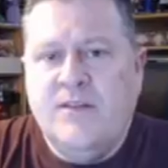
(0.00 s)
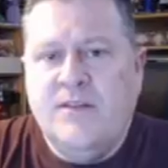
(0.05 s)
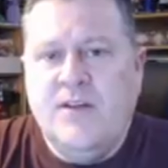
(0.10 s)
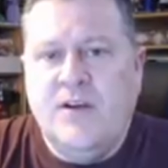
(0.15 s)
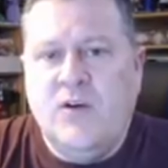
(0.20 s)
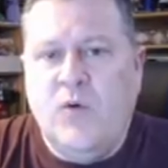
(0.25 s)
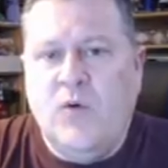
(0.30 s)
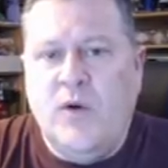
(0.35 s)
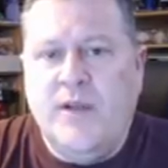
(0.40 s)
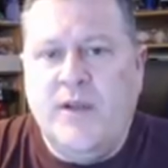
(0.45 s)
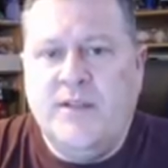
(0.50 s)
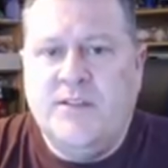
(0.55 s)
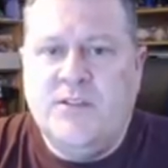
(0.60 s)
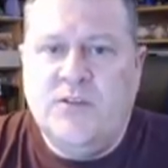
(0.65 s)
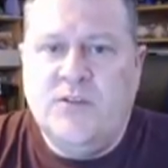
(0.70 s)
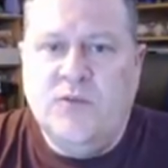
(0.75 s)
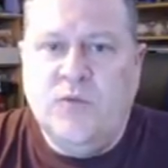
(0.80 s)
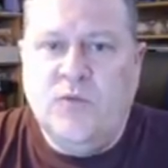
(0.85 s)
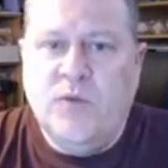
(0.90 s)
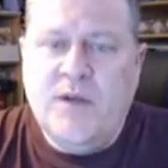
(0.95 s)
they're going
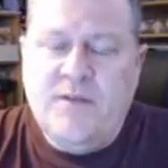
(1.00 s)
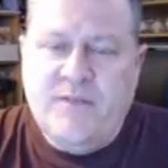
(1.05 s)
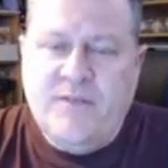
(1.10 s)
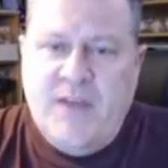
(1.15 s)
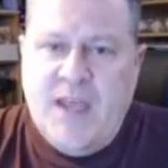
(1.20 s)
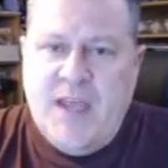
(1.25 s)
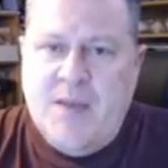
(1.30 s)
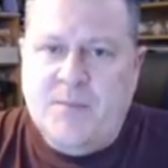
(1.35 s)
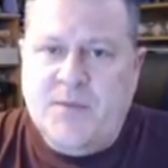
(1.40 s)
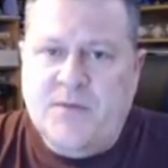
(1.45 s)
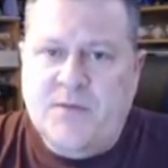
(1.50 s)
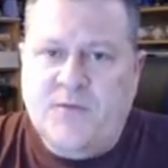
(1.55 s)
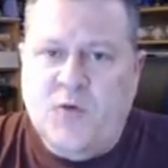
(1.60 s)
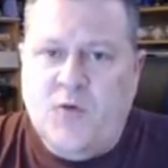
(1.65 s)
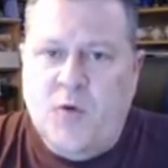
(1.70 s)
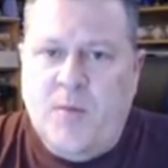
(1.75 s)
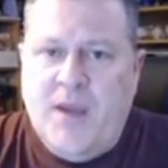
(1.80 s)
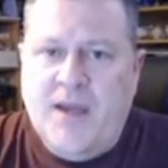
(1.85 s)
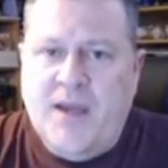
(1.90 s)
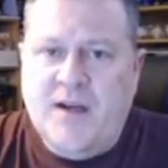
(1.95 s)
to revamp the
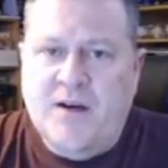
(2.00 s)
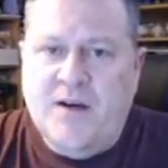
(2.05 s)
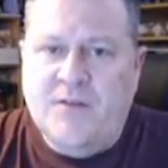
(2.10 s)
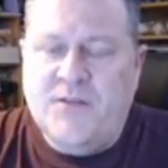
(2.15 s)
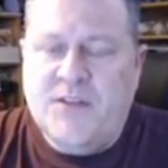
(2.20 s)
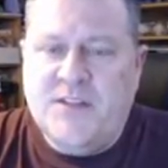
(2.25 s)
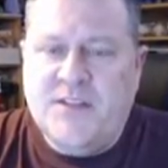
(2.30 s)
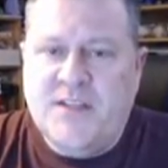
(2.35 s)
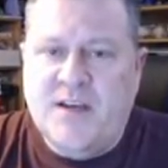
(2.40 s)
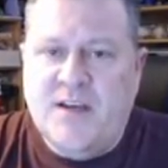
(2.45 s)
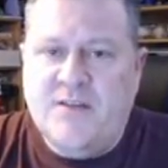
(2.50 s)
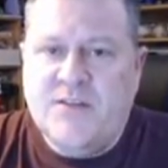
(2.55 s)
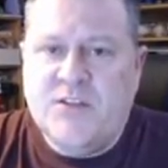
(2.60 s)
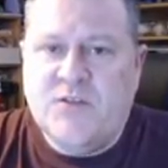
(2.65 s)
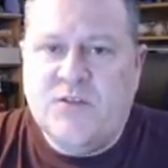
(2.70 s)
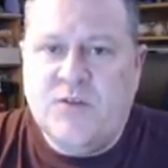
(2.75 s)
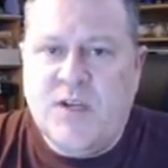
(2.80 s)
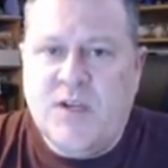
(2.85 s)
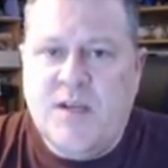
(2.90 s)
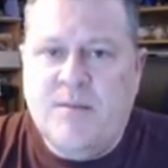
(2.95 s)
format of the
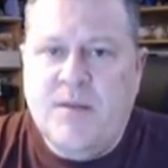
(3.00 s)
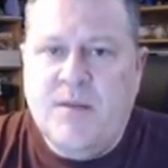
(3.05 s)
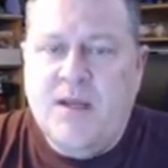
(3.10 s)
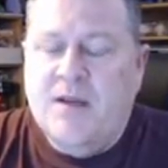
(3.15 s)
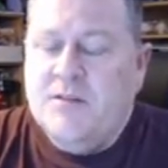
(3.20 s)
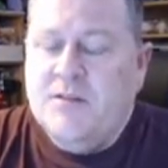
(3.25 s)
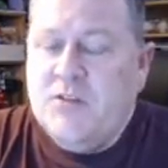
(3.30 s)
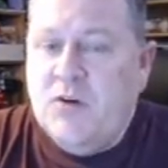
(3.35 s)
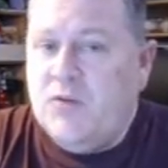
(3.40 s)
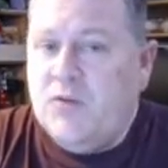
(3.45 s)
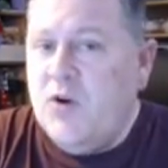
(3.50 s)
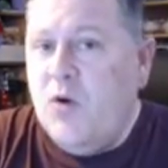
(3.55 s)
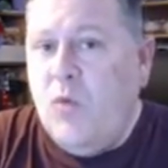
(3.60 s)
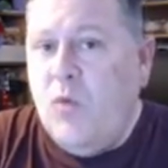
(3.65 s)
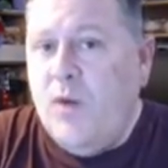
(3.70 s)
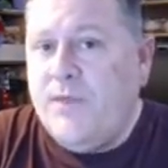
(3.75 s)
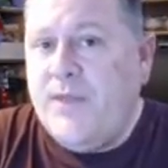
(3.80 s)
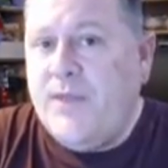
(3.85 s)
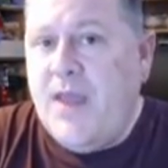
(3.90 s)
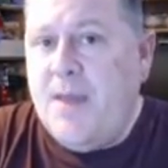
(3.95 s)
DevStream. Don't know
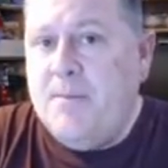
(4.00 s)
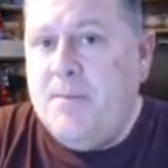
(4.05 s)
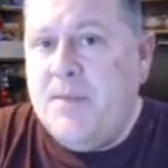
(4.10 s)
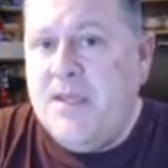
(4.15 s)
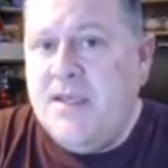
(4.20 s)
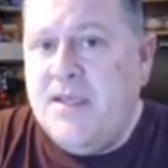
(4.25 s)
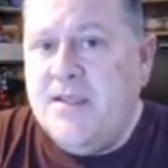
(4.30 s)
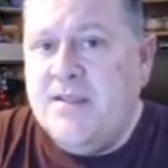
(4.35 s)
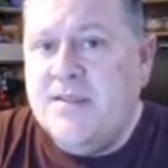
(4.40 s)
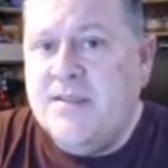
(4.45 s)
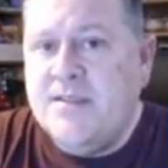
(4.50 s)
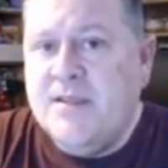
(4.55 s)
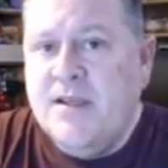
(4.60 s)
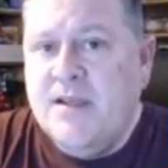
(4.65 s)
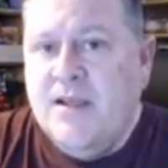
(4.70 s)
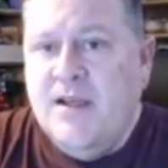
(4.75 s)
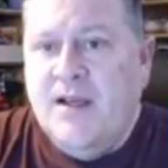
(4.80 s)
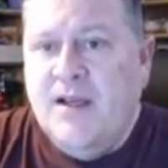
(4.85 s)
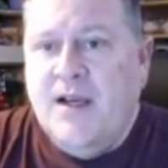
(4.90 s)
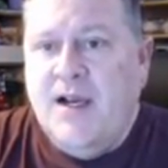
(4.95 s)
what that means.
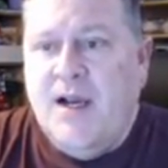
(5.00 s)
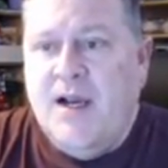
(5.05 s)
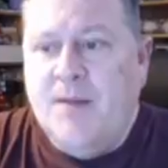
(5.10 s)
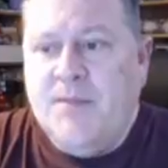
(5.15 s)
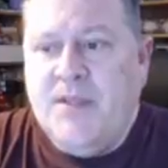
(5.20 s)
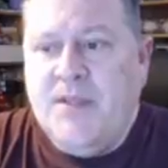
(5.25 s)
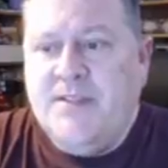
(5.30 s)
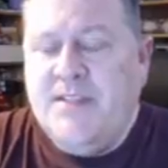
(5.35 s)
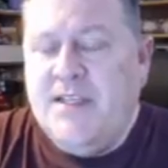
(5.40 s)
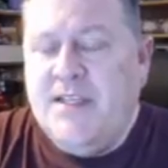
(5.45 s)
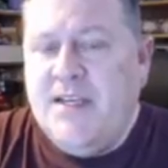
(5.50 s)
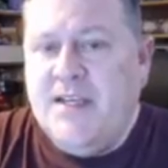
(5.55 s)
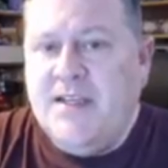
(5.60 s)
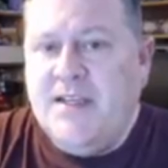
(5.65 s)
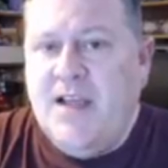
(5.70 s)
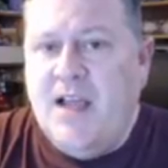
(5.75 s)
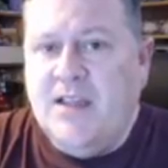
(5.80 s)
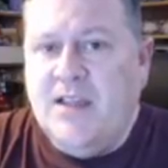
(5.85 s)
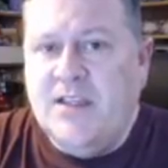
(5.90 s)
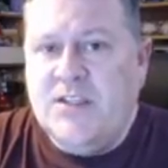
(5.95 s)
Um, they did
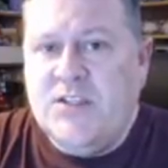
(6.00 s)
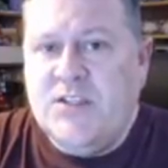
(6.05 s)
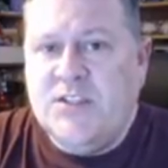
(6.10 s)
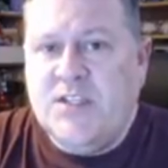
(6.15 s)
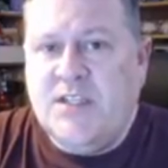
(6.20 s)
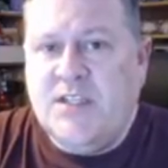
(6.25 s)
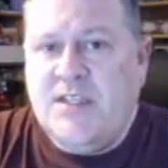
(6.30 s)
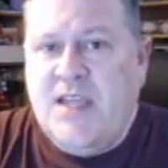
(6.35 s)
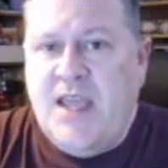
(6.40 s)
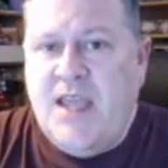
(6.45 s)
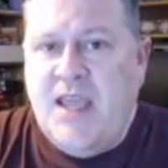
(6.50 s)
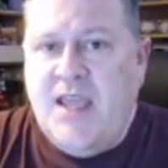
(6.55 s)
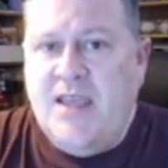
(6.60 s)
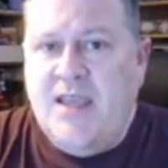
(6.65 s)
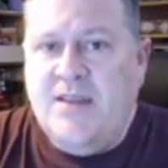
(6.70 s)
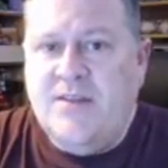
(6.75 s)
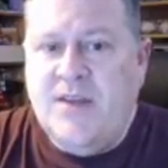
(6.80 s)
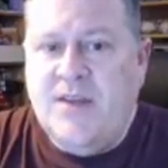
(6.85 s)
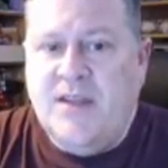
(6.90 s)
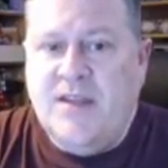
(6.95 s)
acknowledge
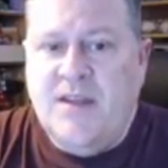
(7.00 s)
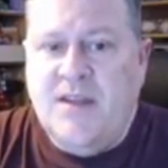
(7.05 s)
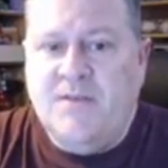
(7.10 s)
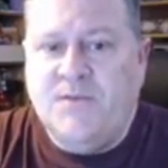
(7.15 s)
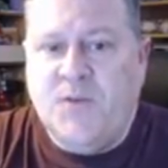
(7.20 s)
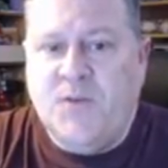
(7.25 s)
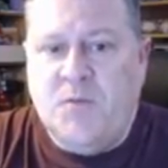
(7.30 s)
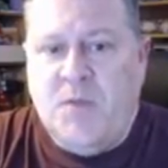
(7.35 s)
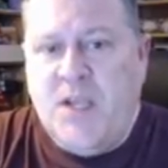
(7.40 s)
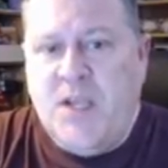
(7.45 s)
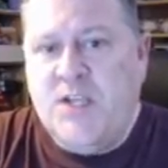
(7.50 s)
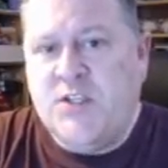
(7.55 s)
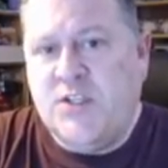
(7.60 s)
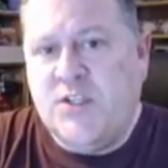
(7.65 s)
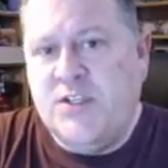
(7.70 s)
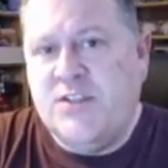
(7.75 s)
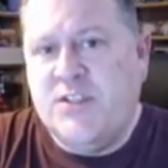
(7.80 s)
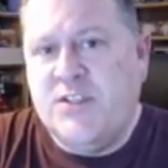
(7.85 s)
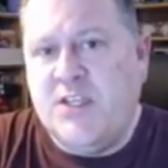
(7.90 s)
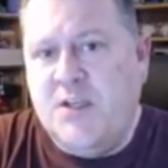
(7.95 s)
today that information
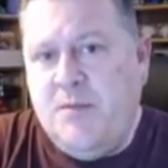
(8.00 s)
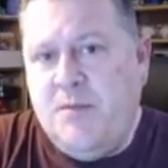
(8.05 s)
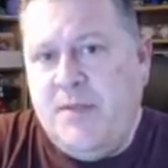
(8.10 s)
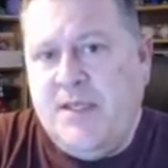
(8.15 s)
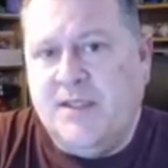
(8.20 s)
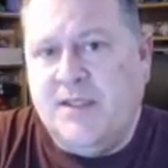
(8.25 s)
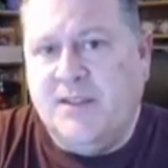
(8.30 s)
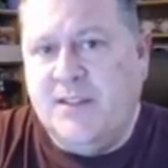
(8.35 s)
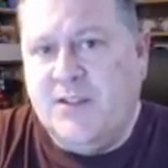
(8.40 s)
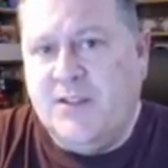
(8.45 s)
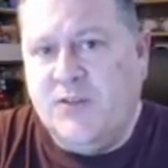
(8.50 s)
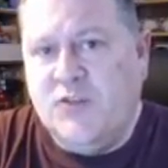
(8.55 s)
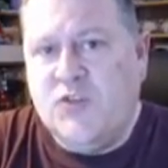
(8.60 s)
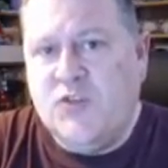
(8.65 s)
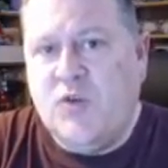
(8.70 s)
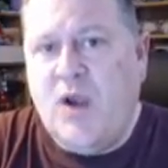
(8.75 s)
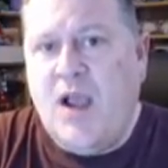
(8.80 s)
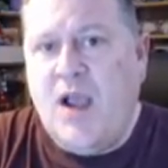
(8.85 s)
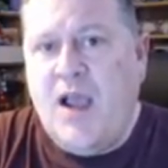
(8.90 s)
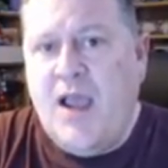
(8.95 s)
is going to be a little
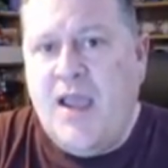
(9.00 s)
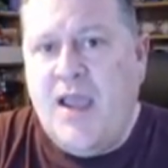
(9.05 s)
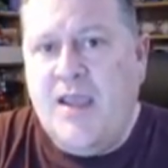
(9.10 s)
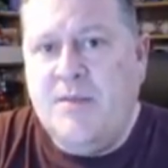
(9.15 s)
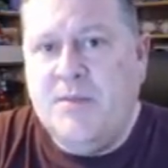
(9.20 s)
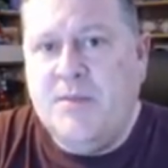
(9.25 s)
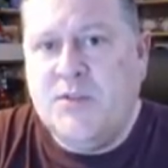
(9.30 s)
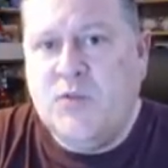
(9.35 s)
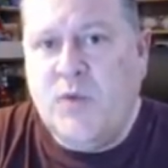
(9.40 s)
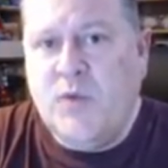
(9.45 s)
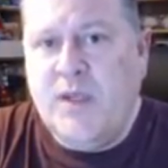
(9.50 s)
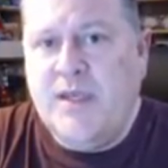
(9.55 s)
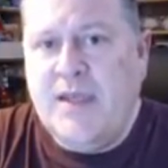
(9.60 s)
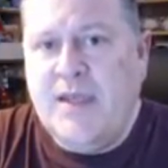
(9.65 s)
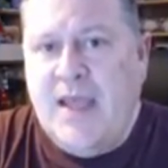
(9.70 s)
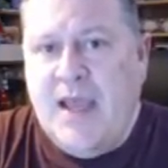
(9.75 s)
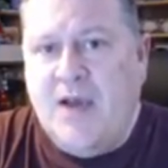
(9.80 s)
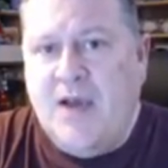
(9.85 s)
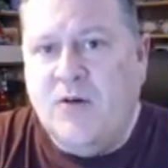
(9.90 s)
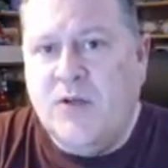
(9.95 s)
dry between
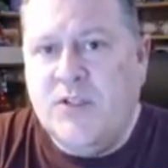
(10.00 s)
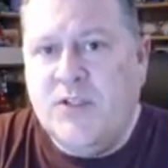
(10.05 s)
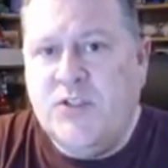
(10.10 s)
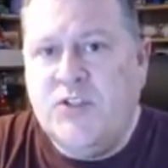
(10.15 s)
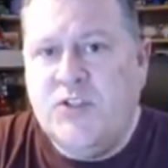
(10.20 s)
now and